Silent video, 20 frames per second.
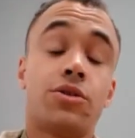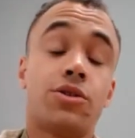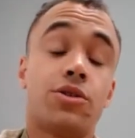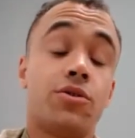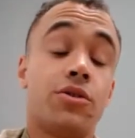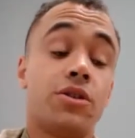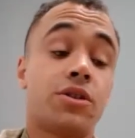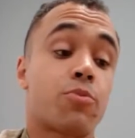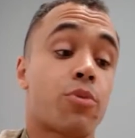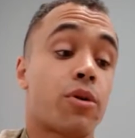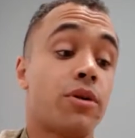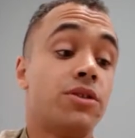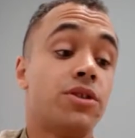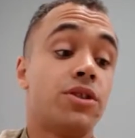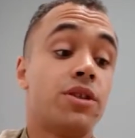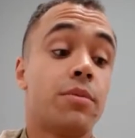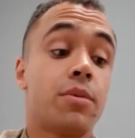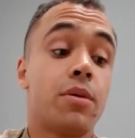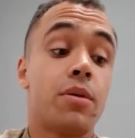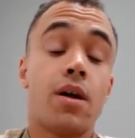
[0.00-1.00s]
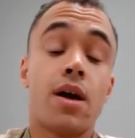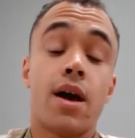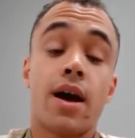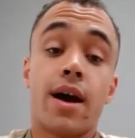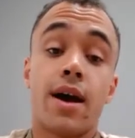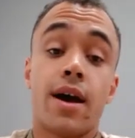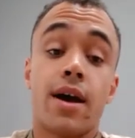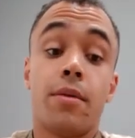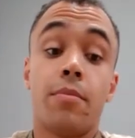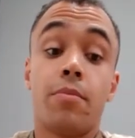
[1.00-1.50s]
to do this apprenticeship
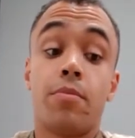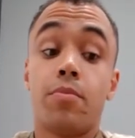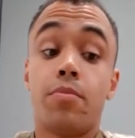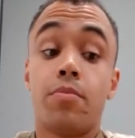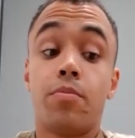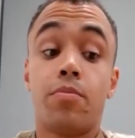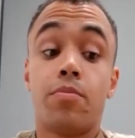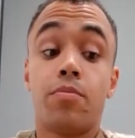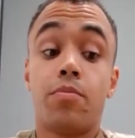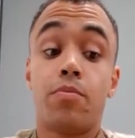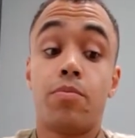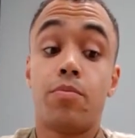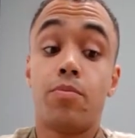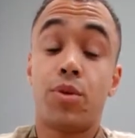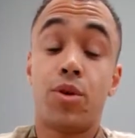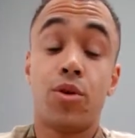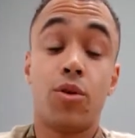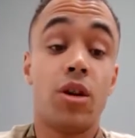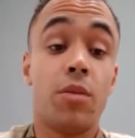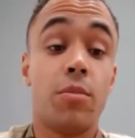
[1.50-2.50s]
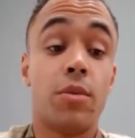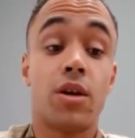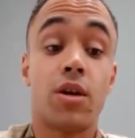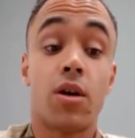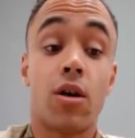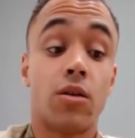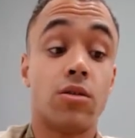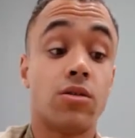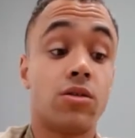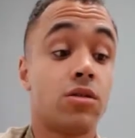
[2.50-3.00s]
purely
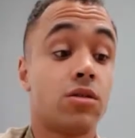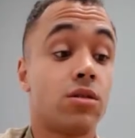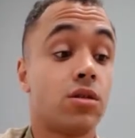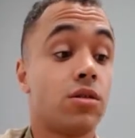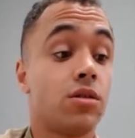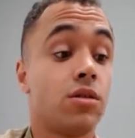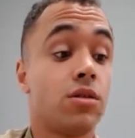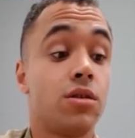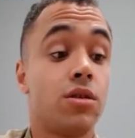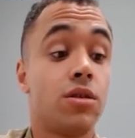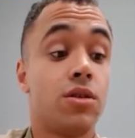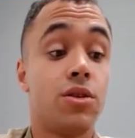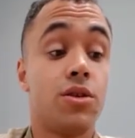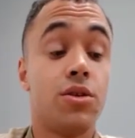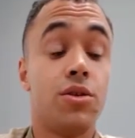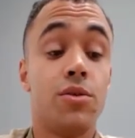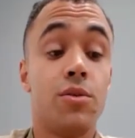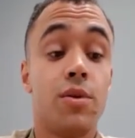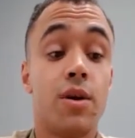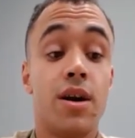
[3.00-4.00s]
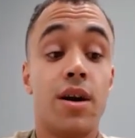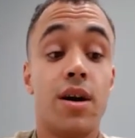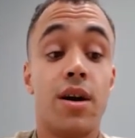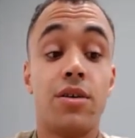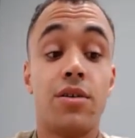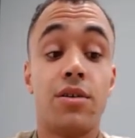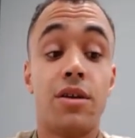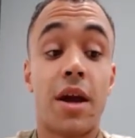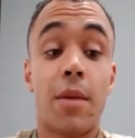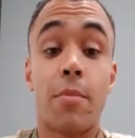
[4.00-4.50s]
because you
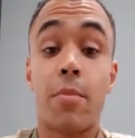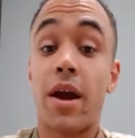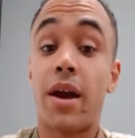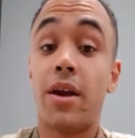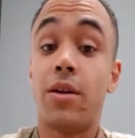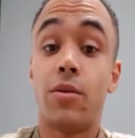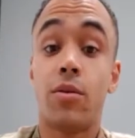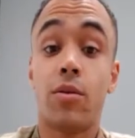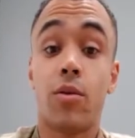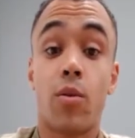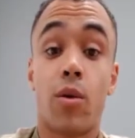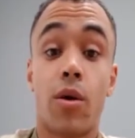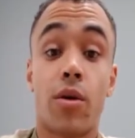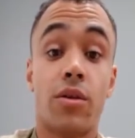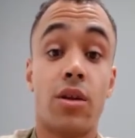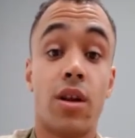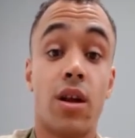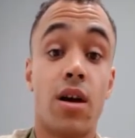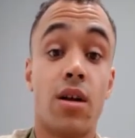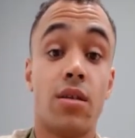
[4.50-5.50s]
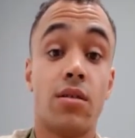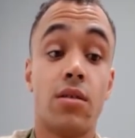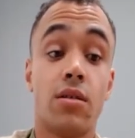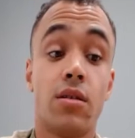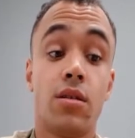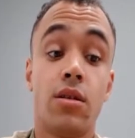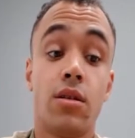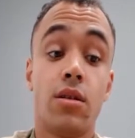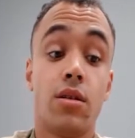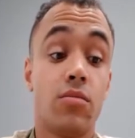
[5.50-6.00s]
get paid while you learn,
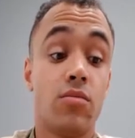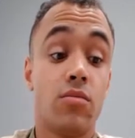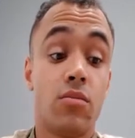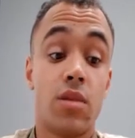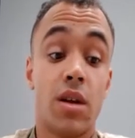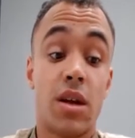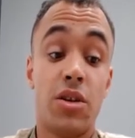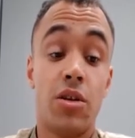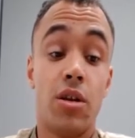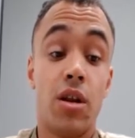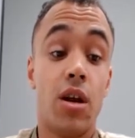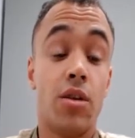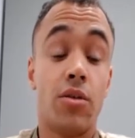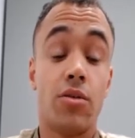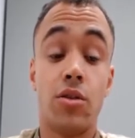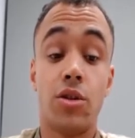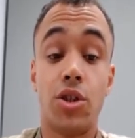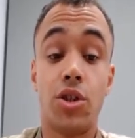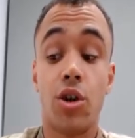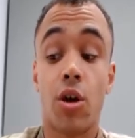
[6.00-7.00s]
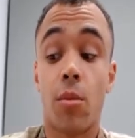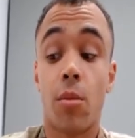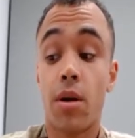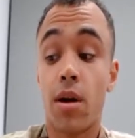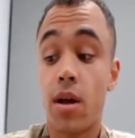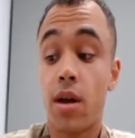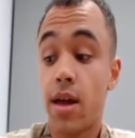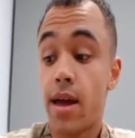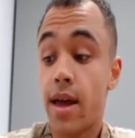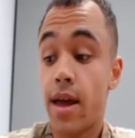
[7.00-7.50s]
and you learn on the job.
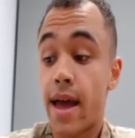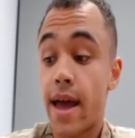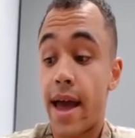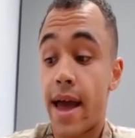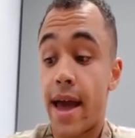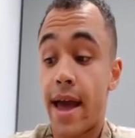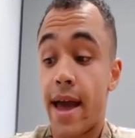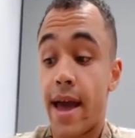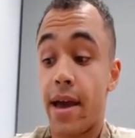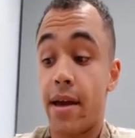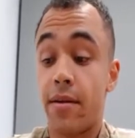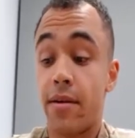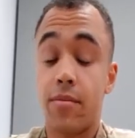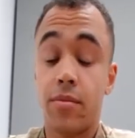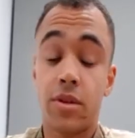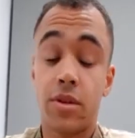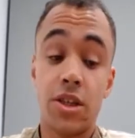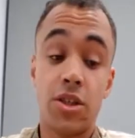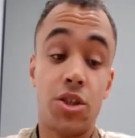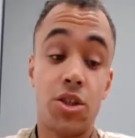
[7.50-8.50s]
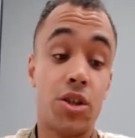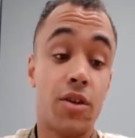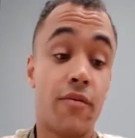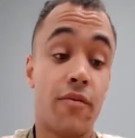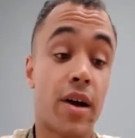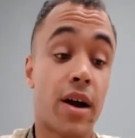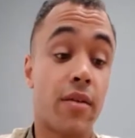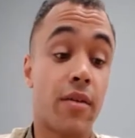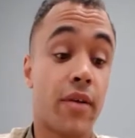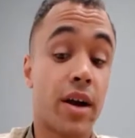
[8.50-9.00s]
Teach you
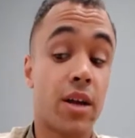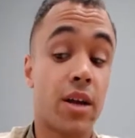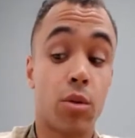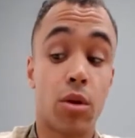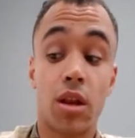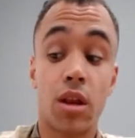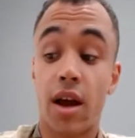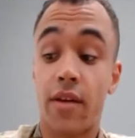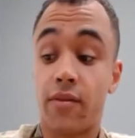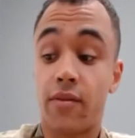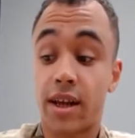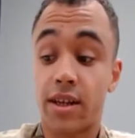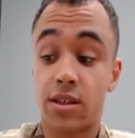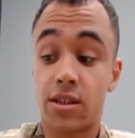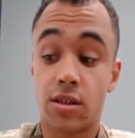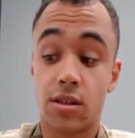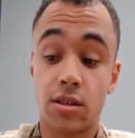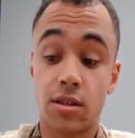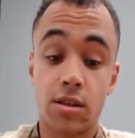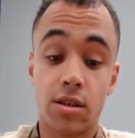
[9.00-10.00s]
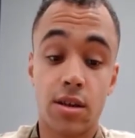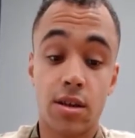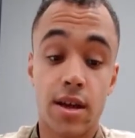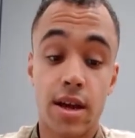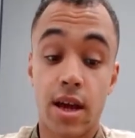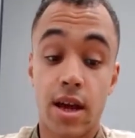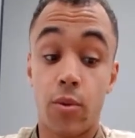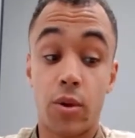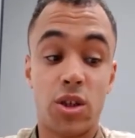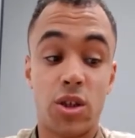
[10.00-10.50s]
valuable life lessons,
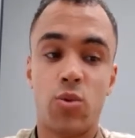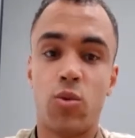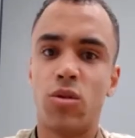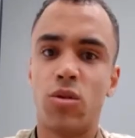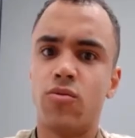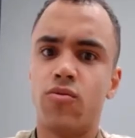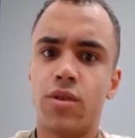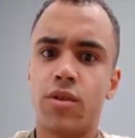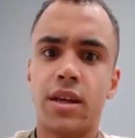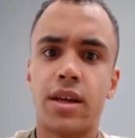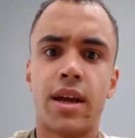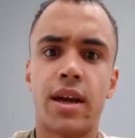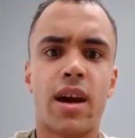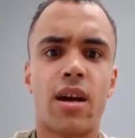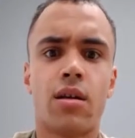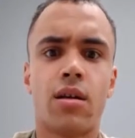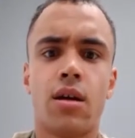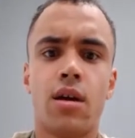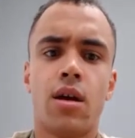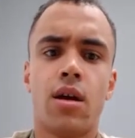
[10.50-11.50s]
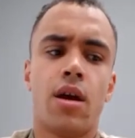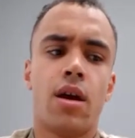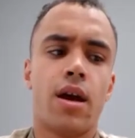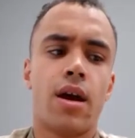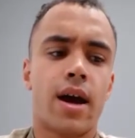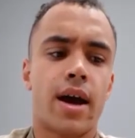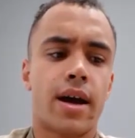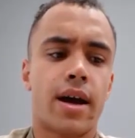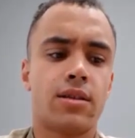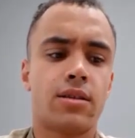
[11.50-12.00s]
which you wouldn't really get
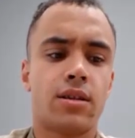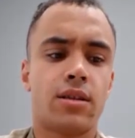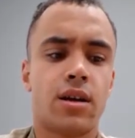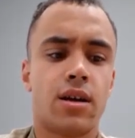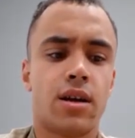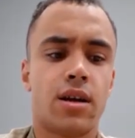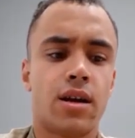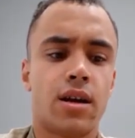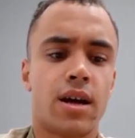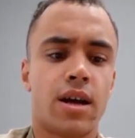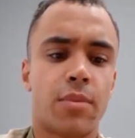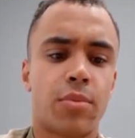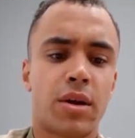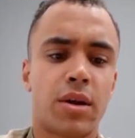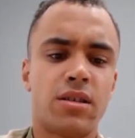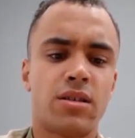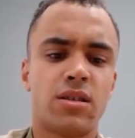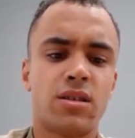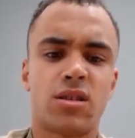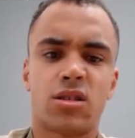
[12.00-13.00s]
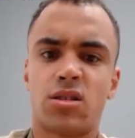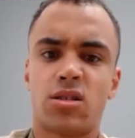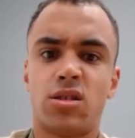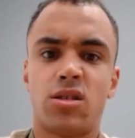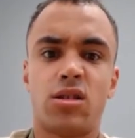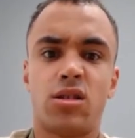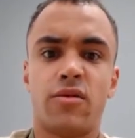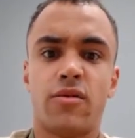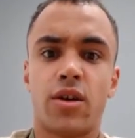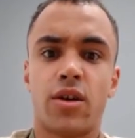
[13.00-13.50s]
at places such as
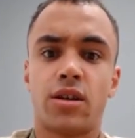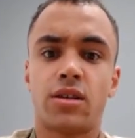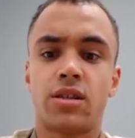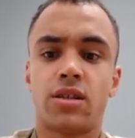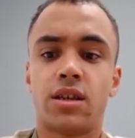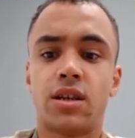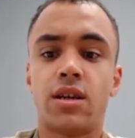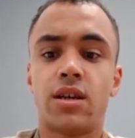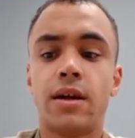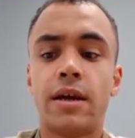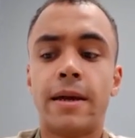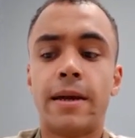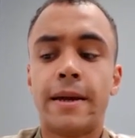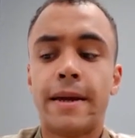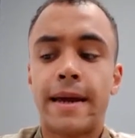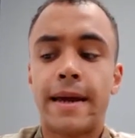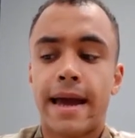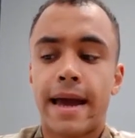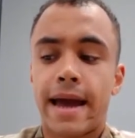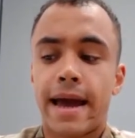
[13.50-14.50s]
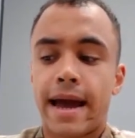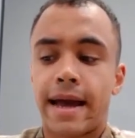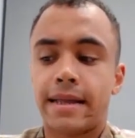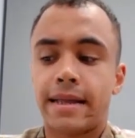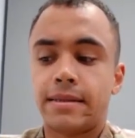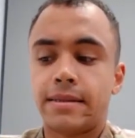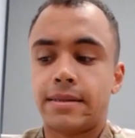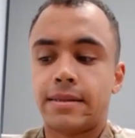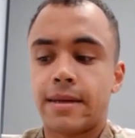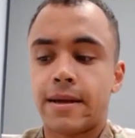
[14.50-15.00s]
university,
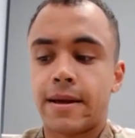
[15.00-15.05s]
and